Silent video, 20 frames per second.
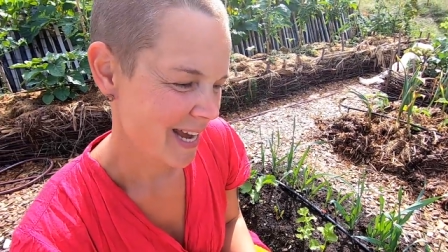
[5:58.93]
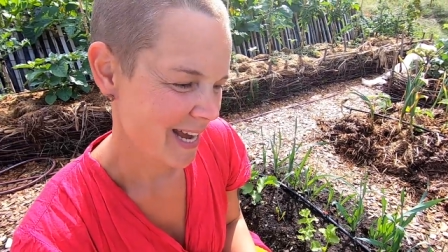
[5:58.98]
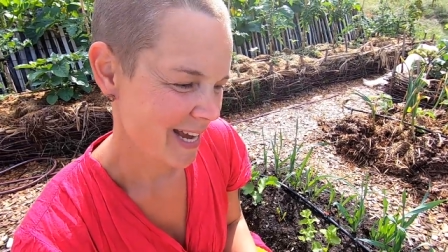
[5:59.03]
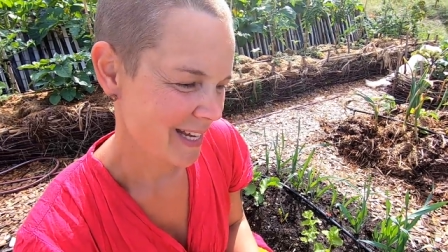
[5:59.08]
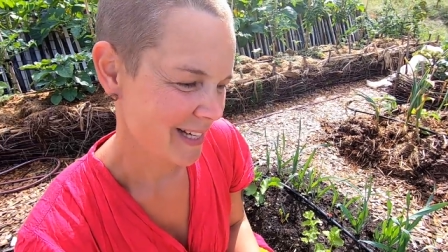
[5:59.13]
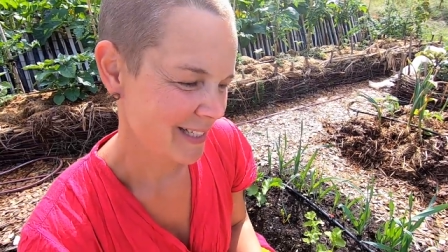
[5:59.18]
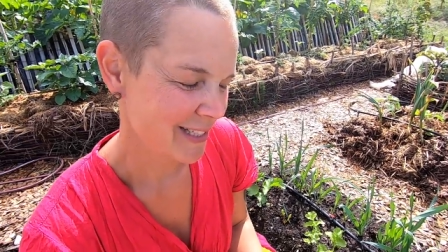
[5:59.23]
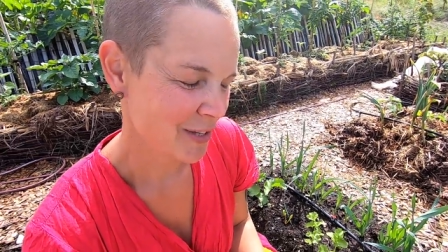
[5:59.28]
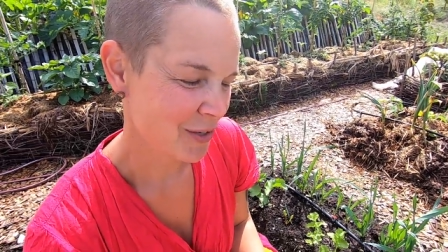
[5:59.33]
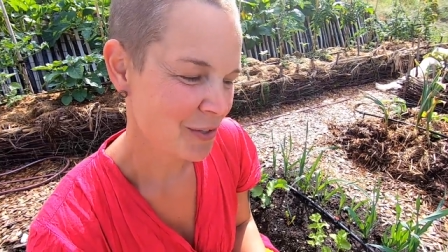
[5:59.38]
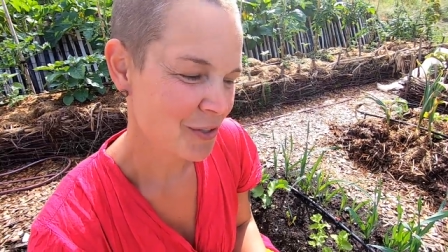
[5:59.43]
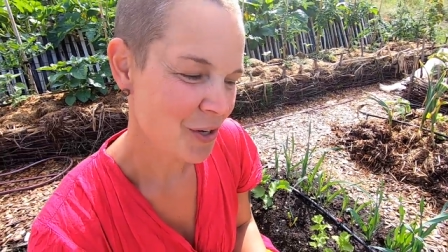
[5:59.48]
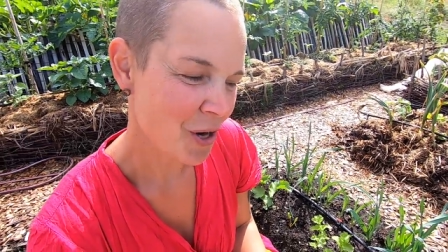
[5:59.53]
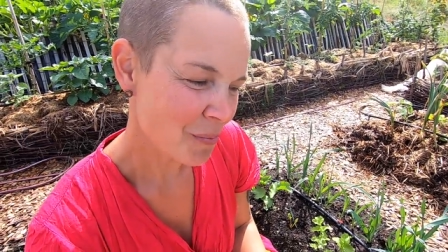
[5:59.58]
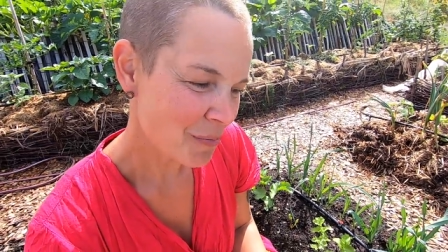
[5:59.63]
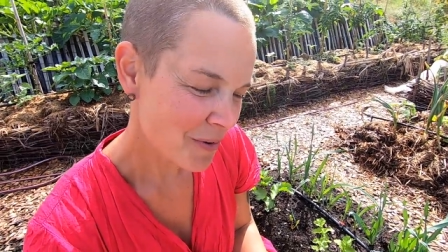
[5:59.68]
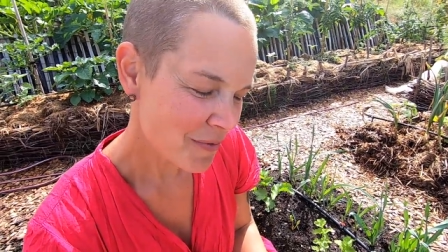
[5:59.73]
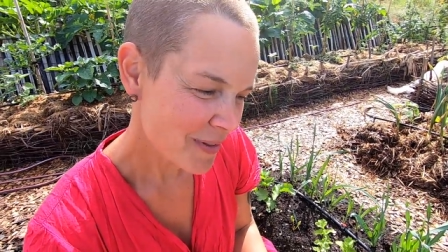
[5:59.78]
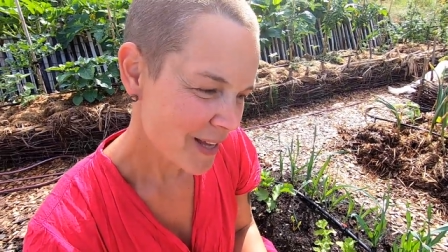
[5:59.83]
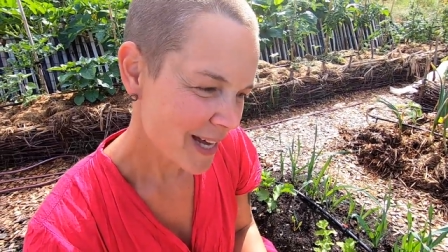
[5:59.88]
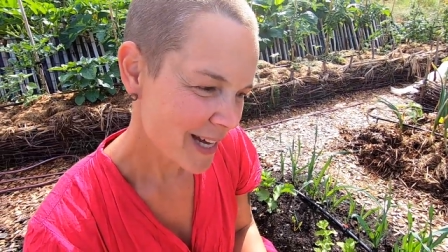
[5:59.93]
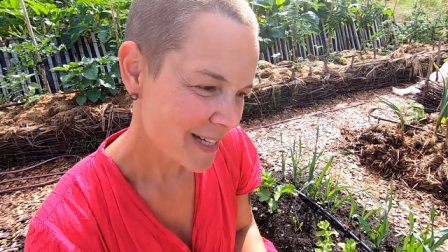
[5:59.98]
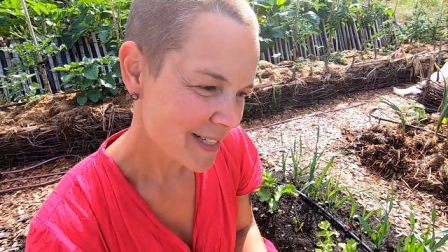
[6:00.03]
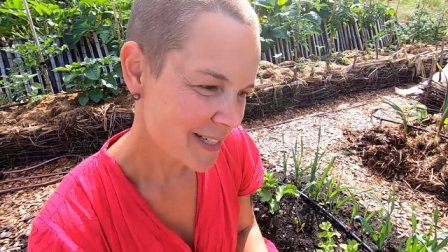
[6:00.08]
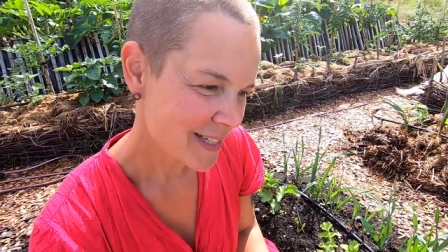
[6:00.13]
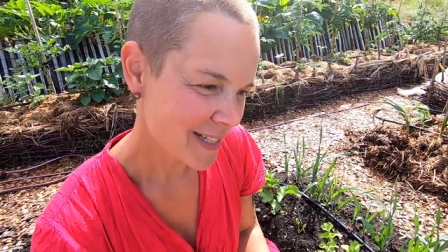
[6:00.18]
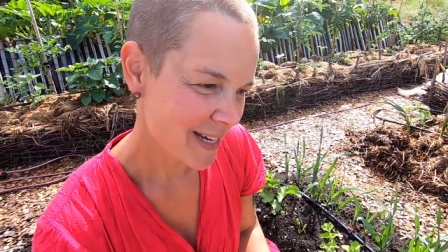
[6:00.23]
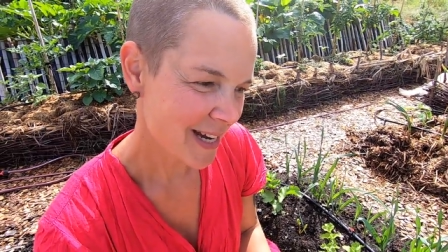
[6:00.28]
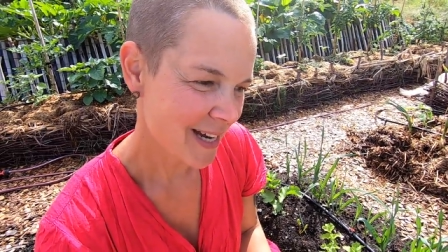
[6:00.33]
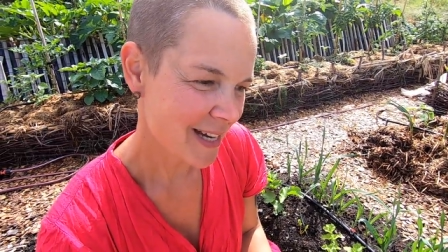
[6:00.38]
And on top of
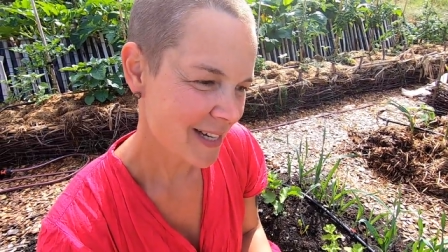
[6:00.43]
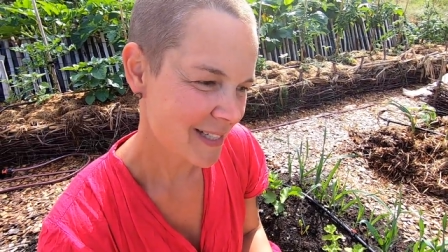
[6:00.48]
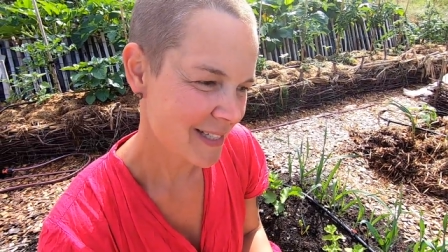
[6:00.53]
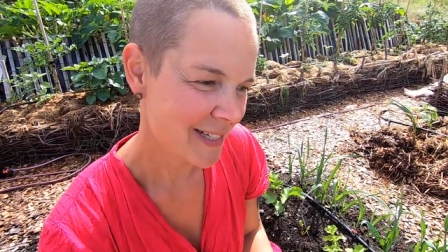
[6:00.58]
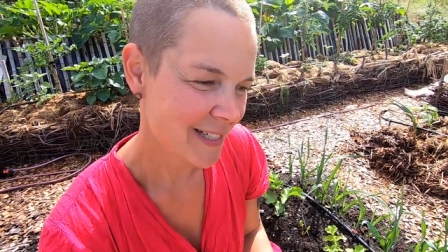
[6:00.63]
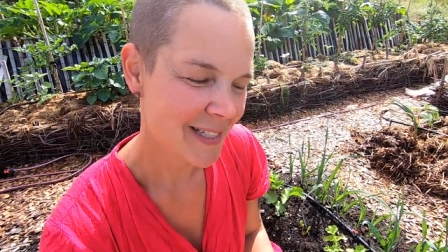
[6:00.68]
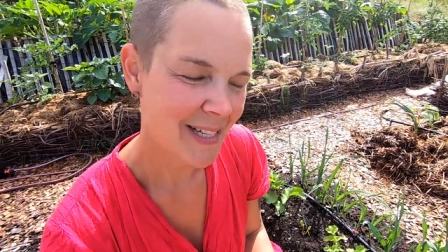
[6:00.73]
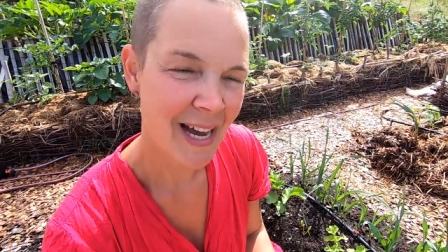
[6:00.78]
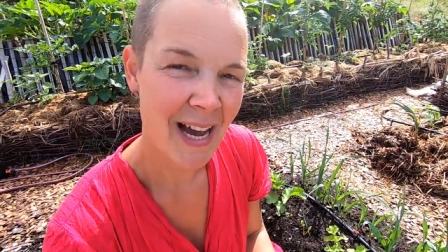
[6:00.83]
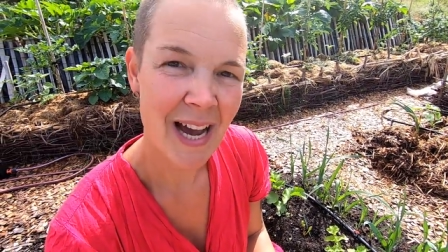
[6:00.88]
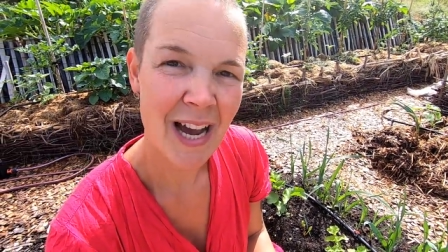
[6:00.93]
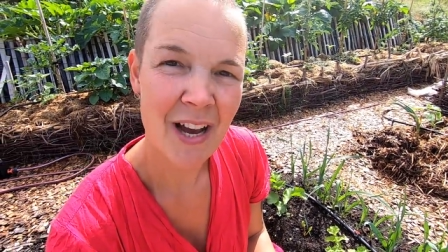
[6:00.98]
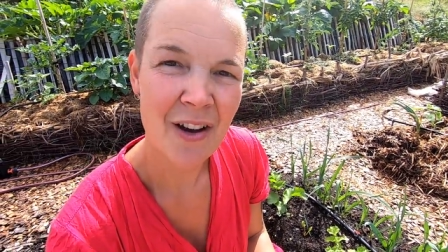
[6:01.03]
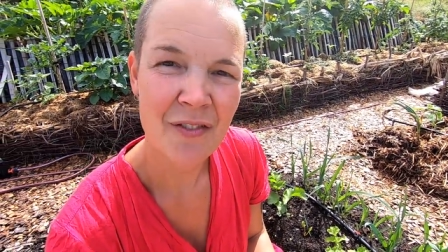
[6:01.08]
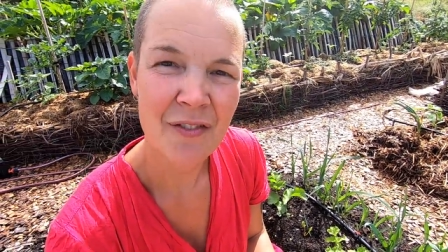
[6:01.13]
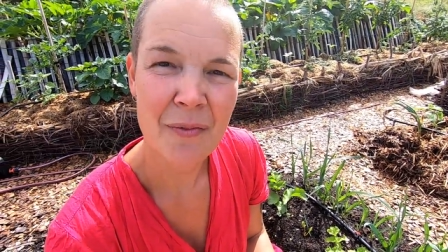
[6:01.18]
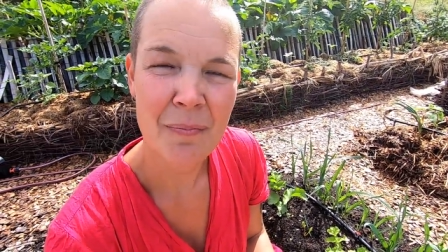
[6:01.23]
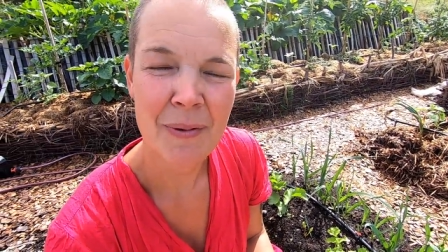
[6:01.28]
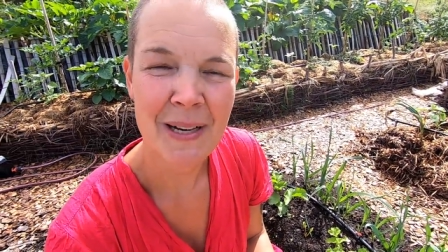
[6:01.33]
that, I did have